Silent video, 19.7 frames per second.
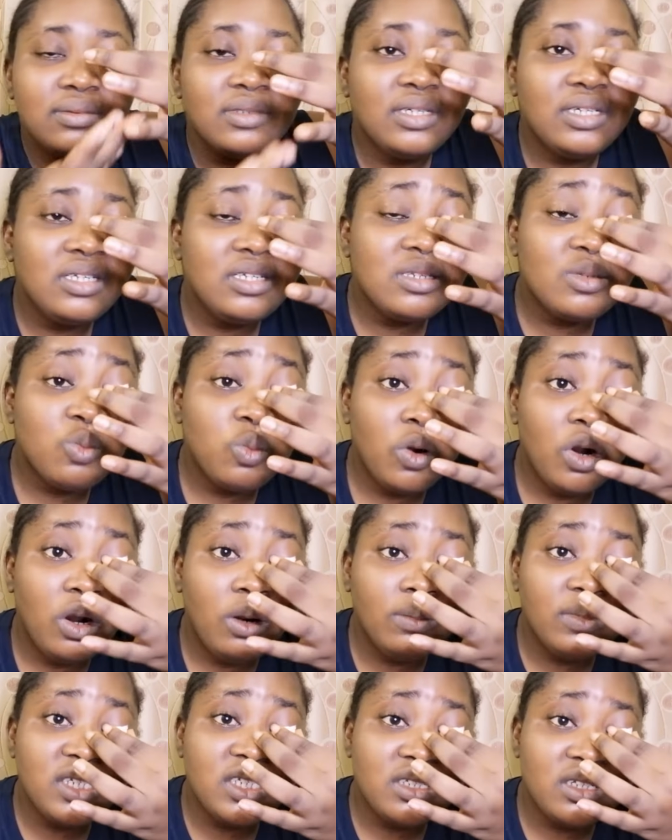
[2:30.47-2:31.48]
it's
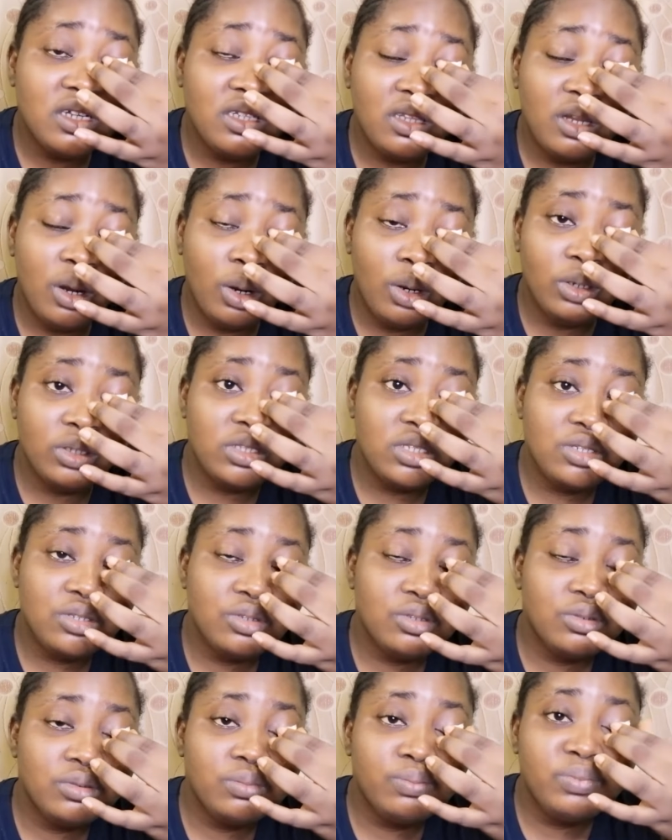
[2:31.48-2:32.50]
warm, it's not hot,
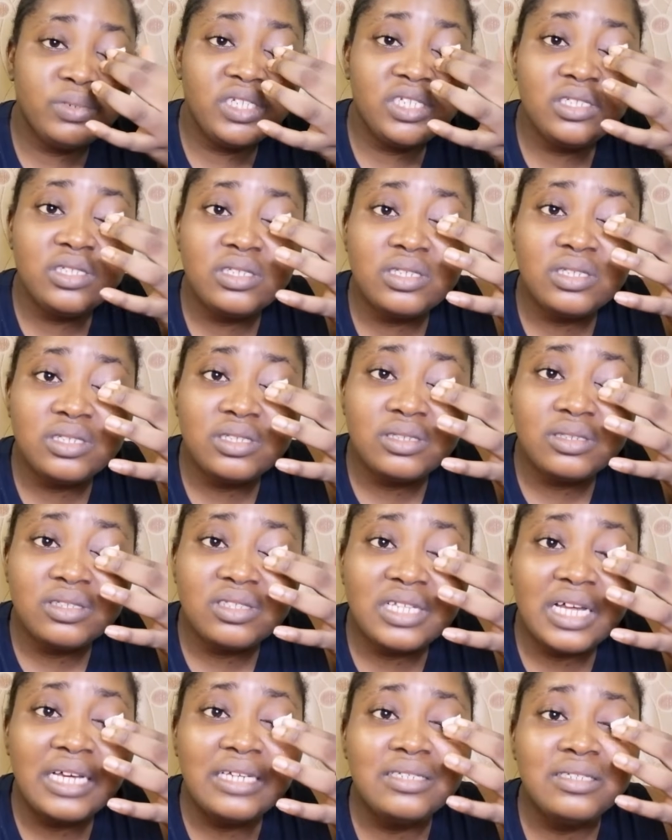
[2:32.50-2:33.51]
so please
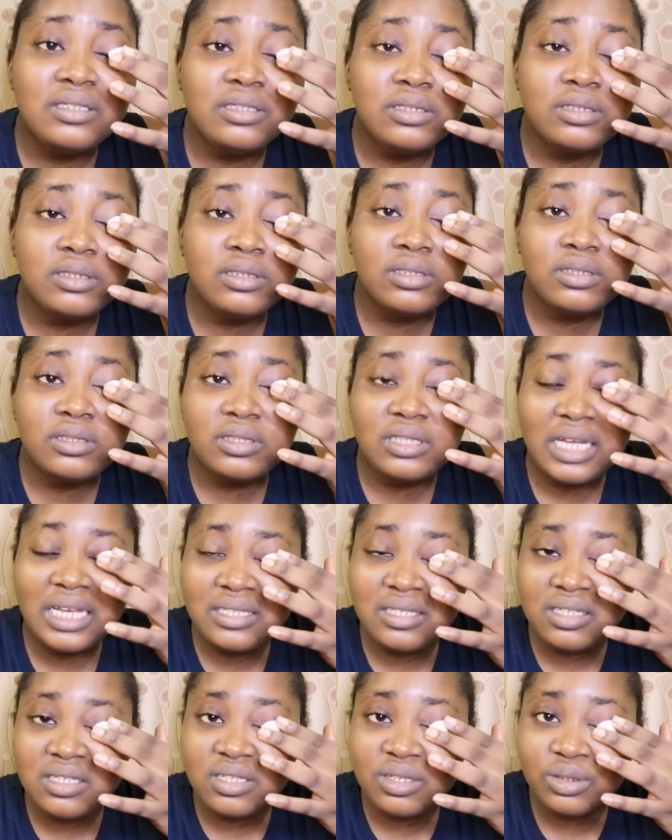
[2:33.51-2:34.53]
test
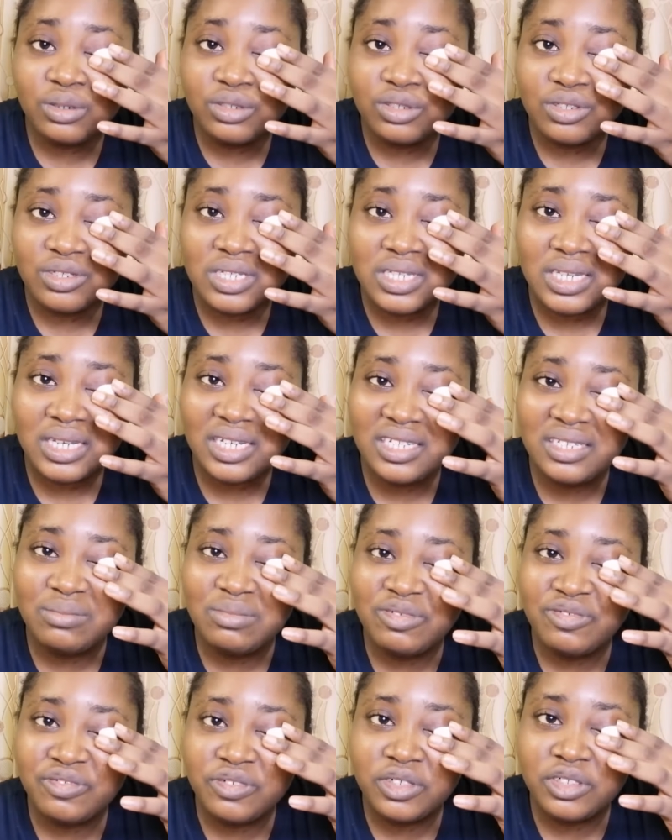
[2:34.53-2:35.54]
this on your skin
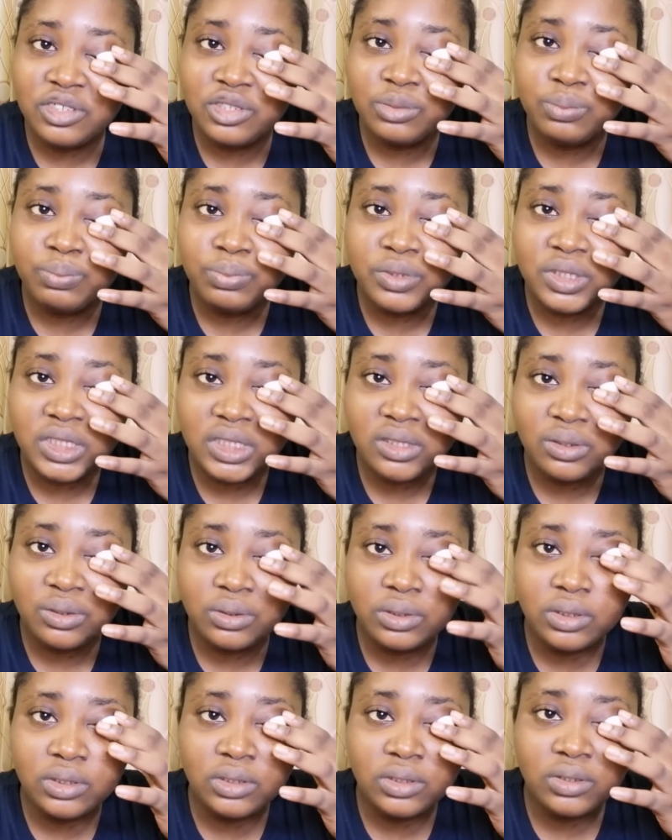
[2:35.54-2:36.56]
before you put it
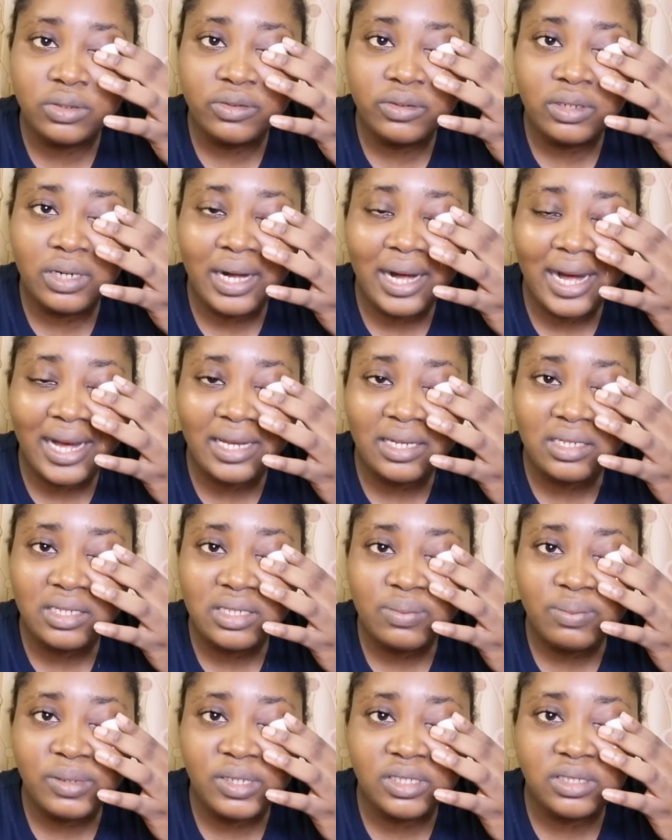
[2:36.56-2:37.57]
on your
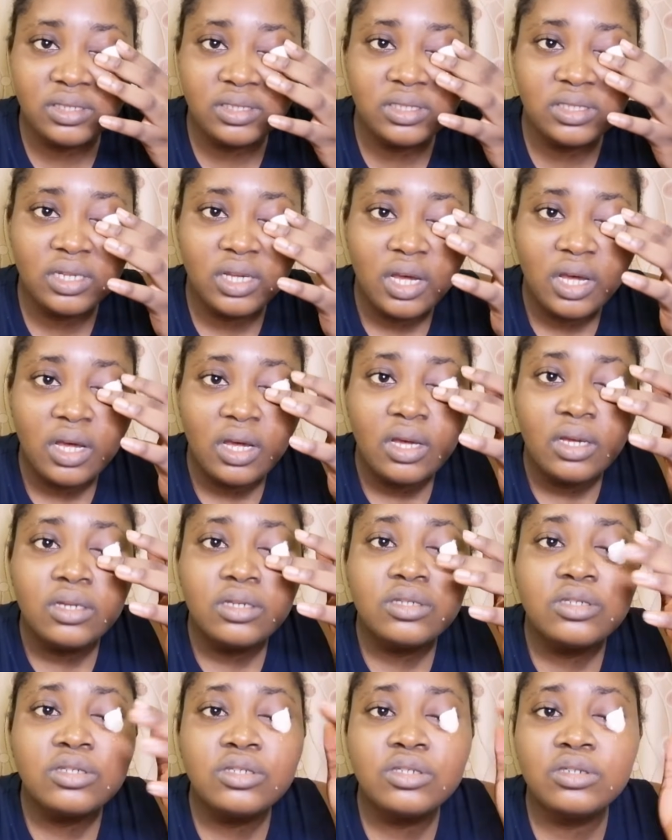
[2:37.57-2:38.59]
eyes, please.
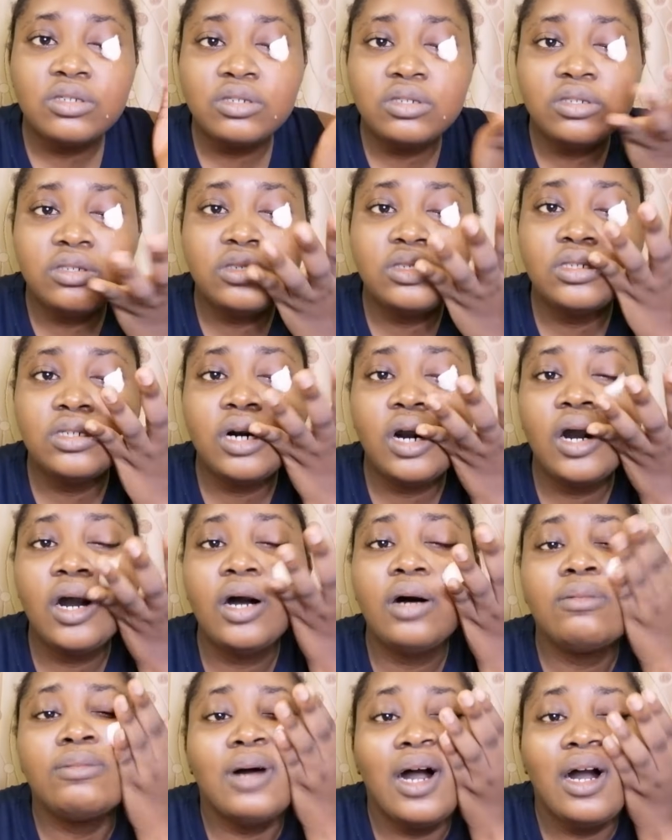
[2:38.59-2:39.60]

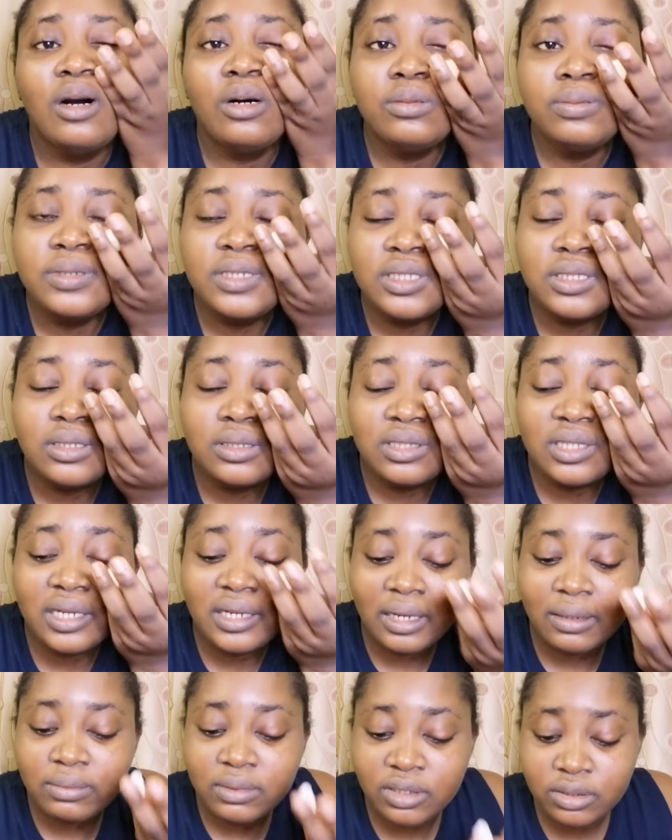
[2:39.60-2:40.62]
So oops,
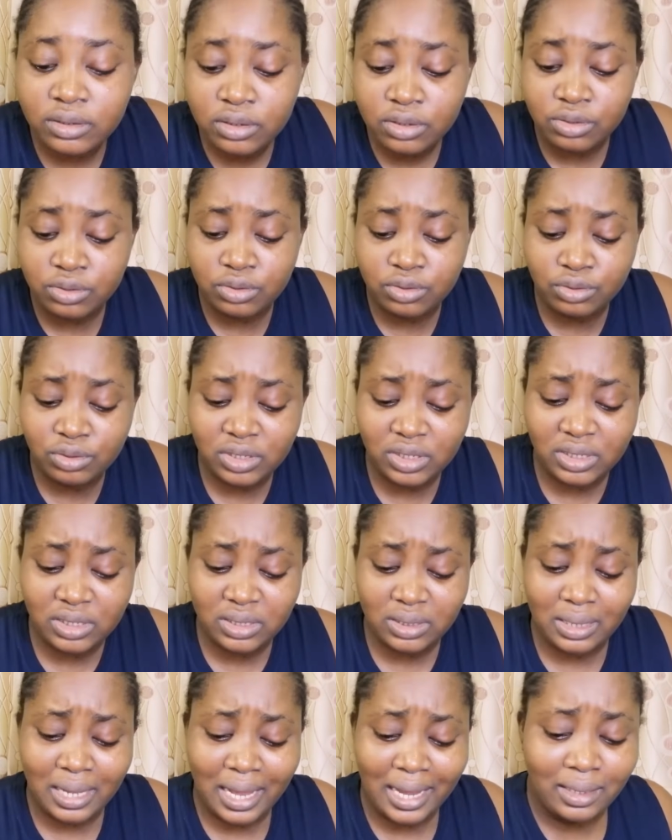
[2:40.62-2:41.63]
then I'm going to do
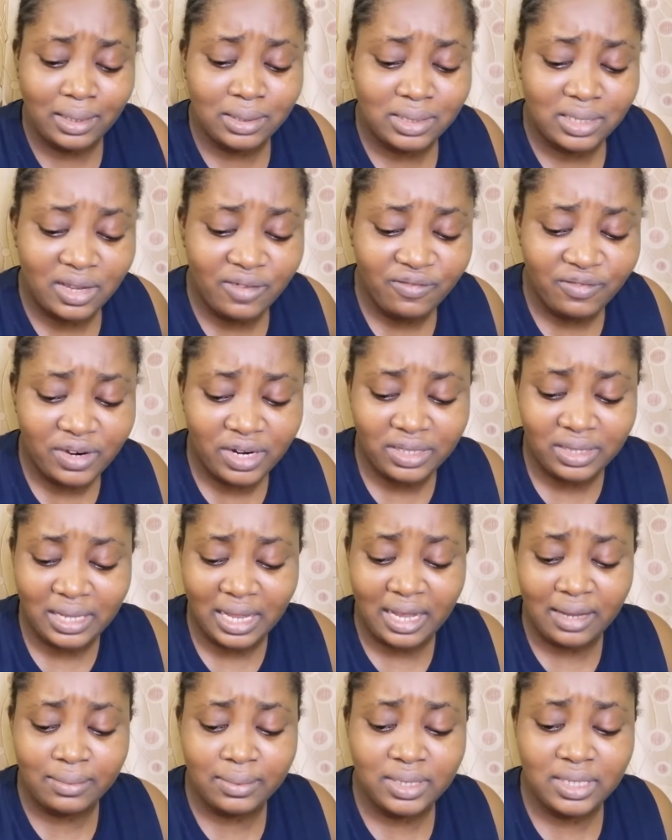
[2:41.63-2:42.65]
this like several
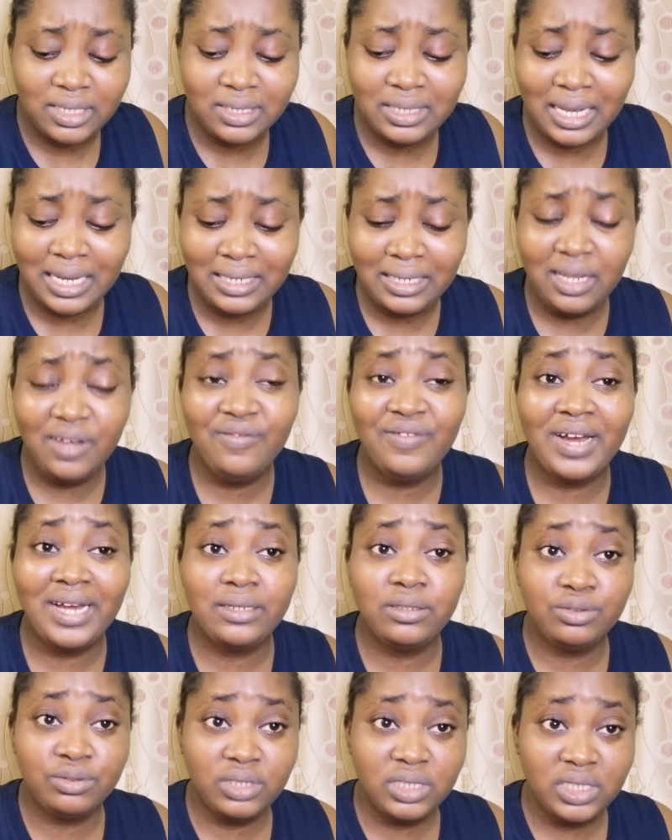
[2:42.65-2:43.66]
times. They said if I
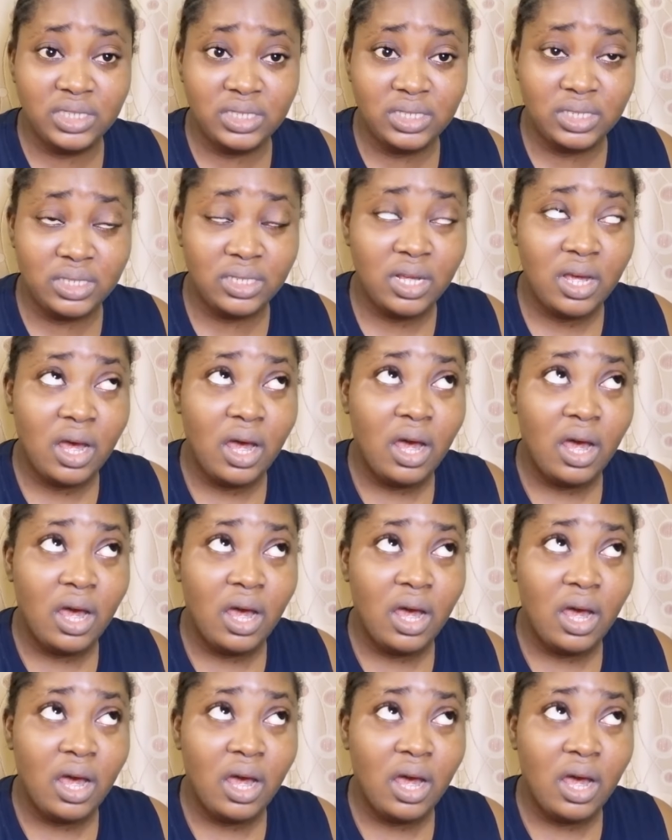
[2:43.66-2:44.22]
do this